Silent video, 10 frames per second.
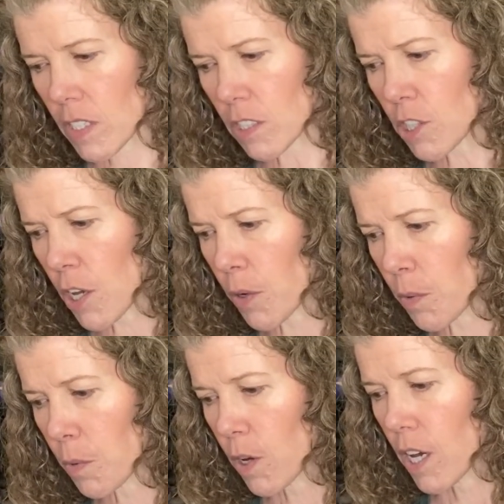So
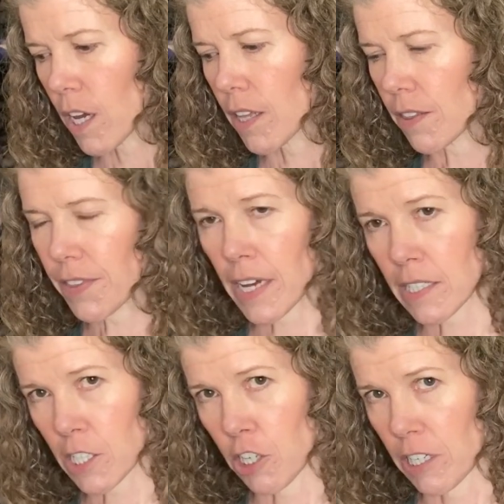
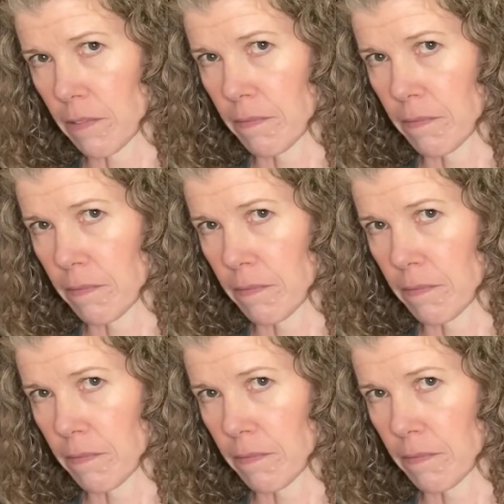that's good.